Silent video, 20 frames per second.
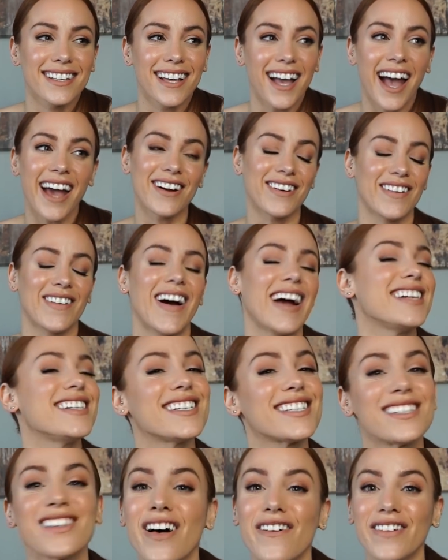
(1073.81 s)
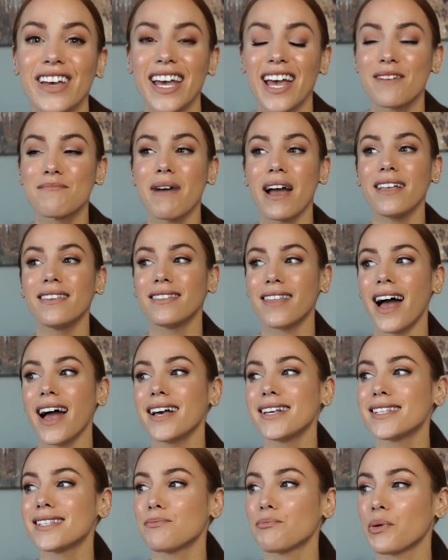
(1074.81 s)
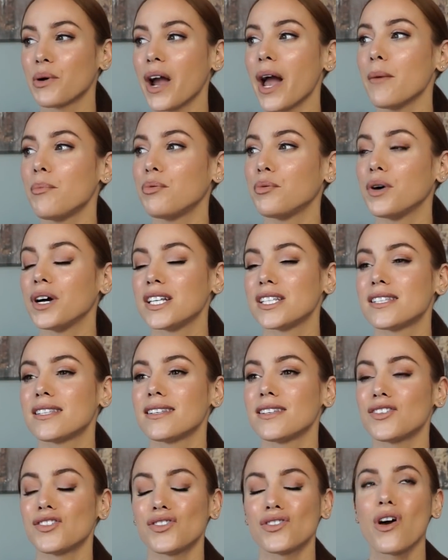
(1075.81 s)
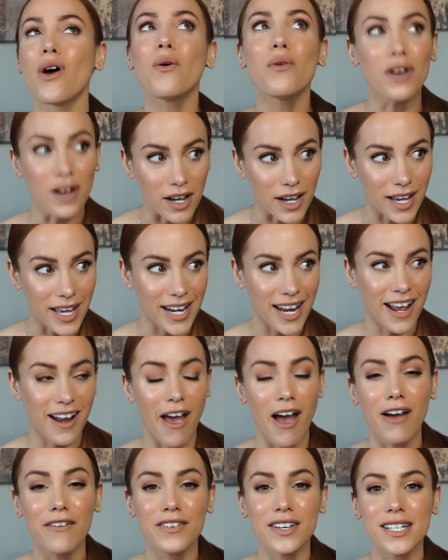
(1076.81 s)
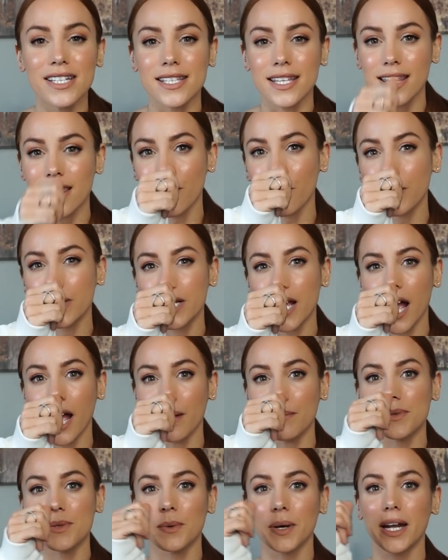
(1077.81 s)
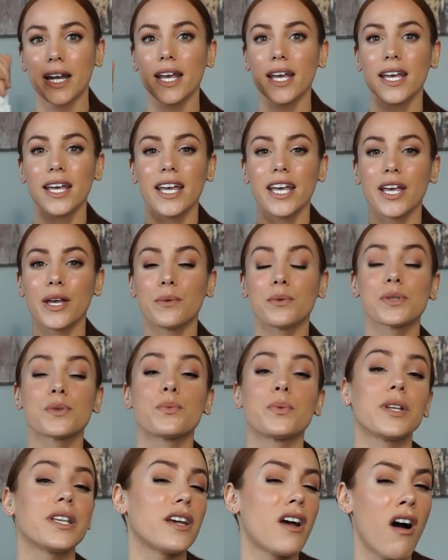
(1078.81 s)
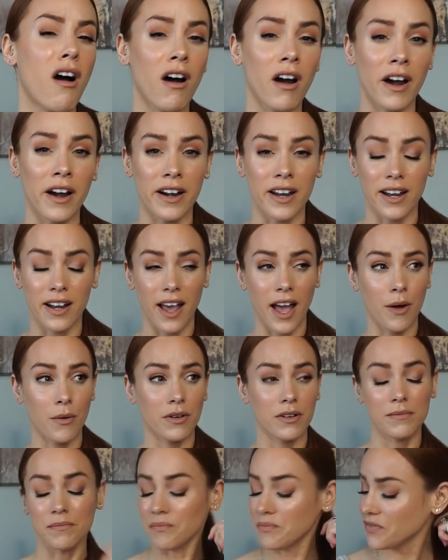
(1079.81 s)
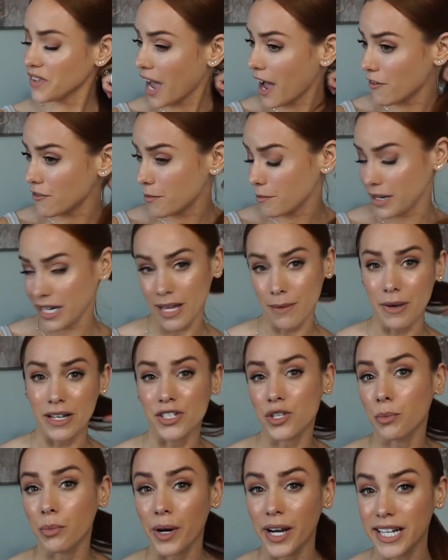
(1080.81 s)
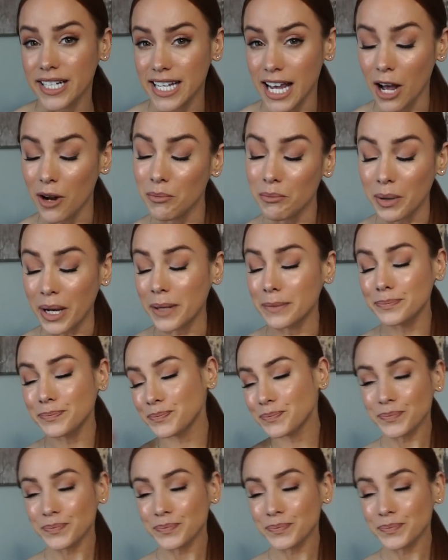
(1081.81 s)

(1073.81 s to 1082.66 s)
I don't know, I just love it. And my last prep was so good. And obviously there were times when it was really hard and I would have a mini mental breakdown, but